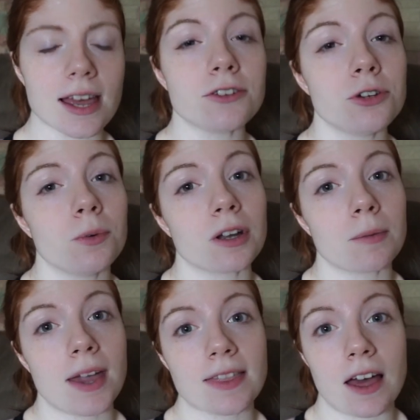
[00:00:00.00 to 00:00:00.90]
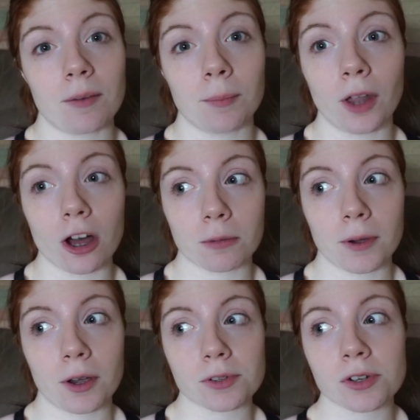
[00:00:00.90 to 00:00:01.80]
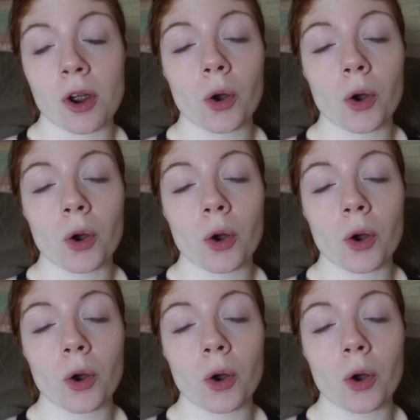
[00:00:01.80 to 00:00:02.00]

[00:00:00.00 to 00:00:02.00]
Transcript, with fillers: I do want to make that blog post